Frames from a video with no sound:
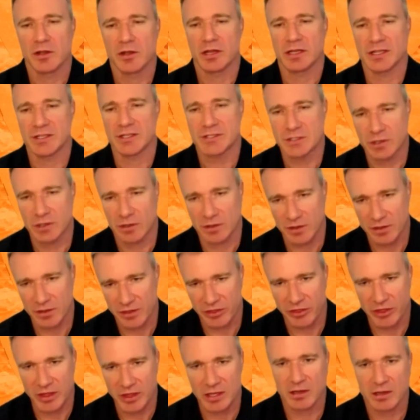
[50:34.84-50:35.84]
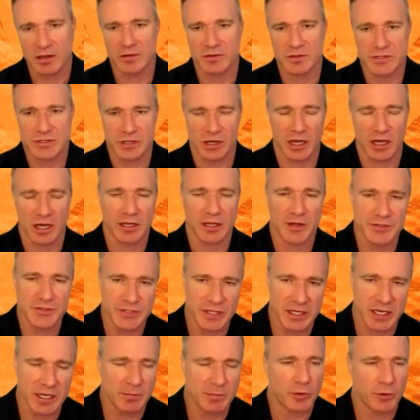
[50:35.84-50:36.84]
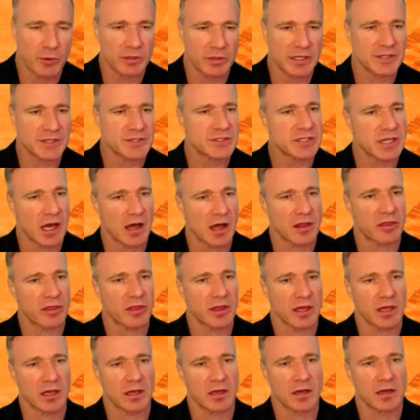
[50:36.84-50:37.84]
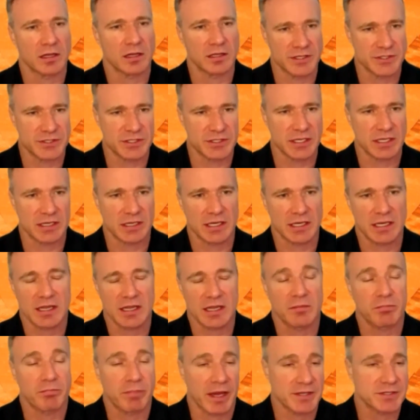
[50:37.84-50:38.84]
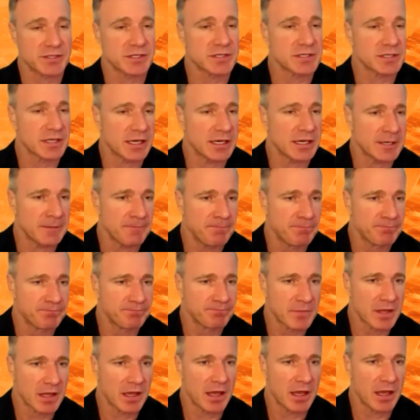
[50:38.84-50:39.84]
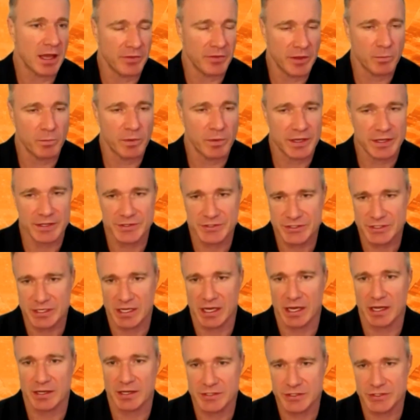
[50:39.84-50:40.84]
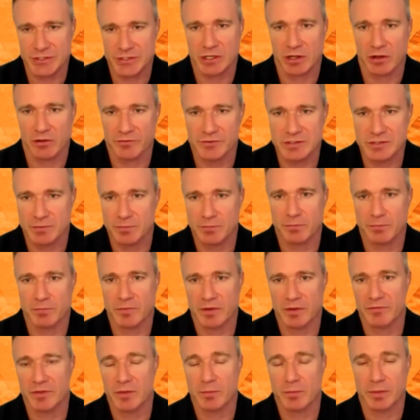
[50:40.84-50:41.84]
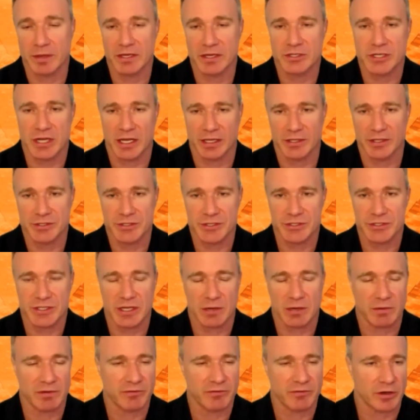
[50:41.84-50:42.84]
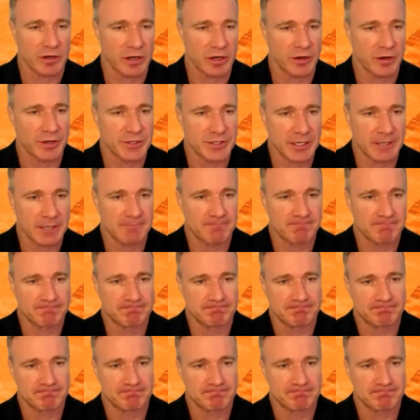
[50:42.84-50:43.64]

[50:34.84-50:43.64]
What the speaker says: Let's not think in silos anymore. Let's start thinking holistically at that basis layer, and then we can start to solve some of the bigger challenges that we've got in IT.